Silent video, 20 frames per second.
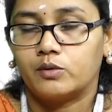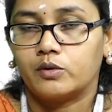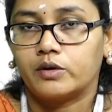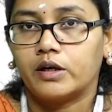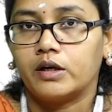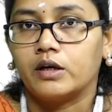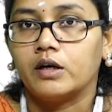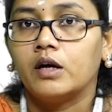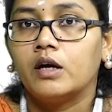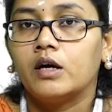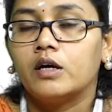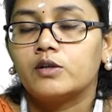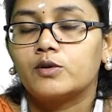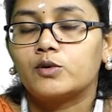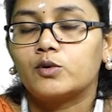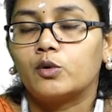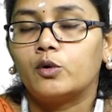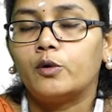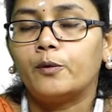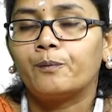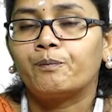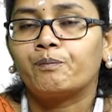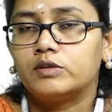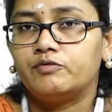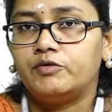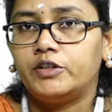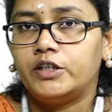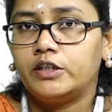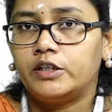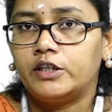Okay, so
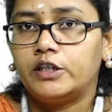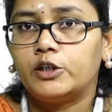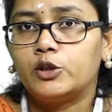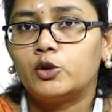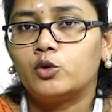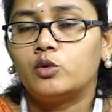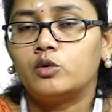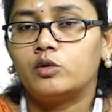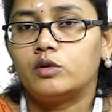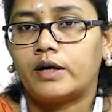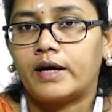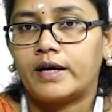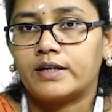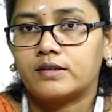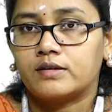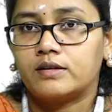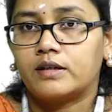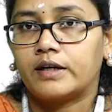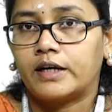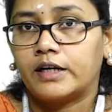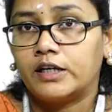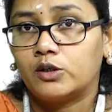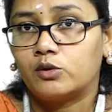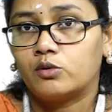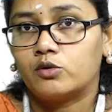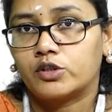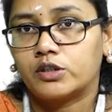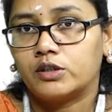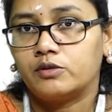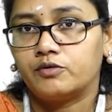we need to ask the right
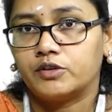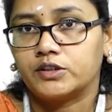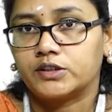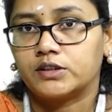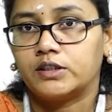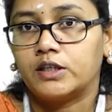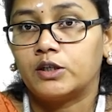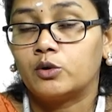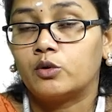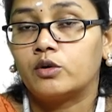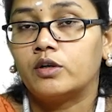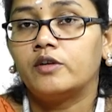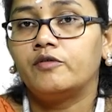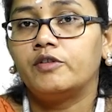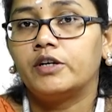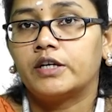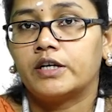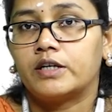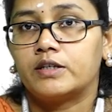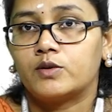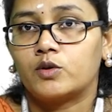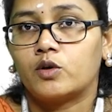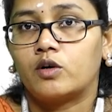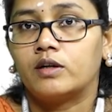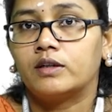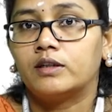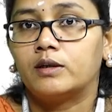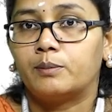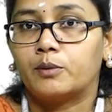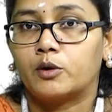question first, then only we can
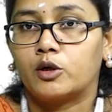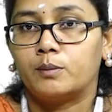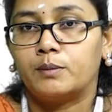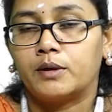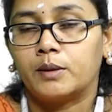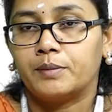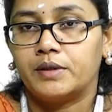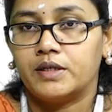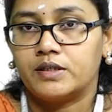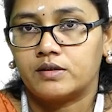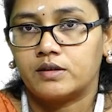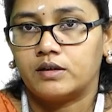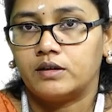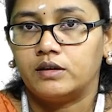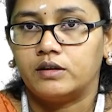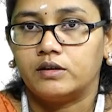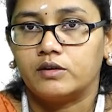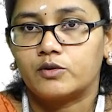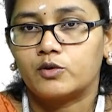solve the problem easily.